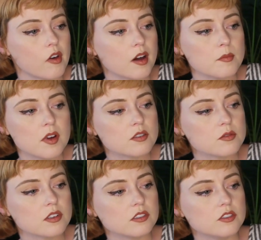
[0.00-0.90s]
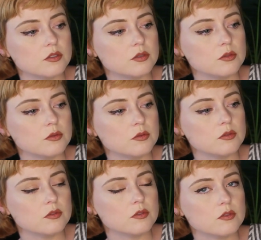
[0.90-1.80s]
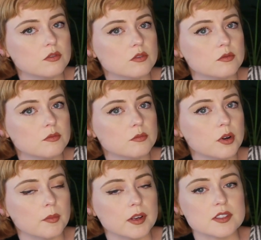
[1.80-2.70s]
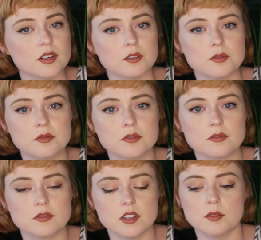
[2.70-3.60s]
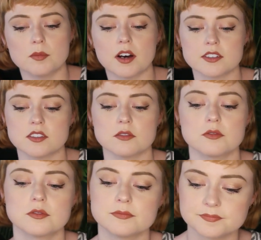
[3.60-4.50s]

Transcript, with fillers: I'm not going to put myself in a box of